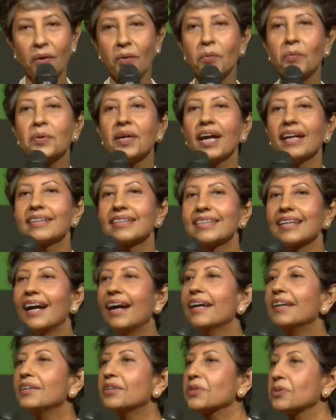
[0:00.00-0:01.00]
We are
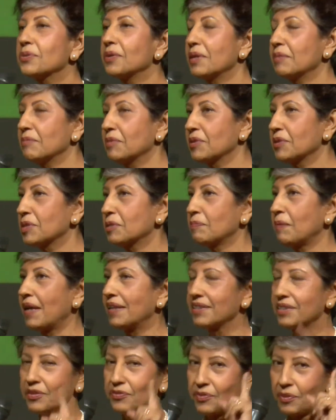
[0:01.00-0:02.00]
tied to our
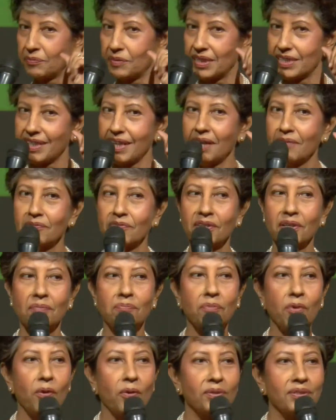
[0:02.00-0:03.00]
municipality from the time we are
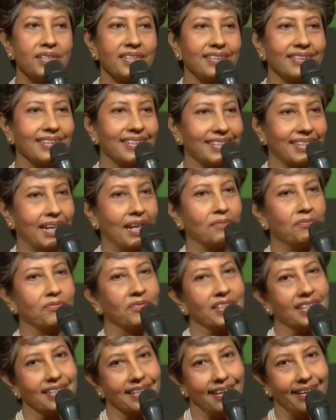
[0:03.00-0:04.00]
born till the time
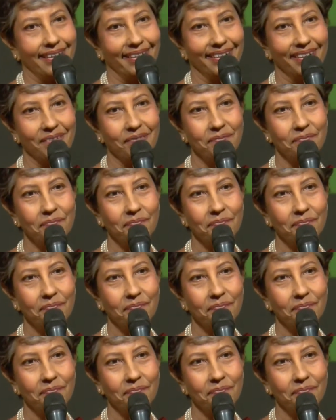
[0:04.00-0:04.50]
we die.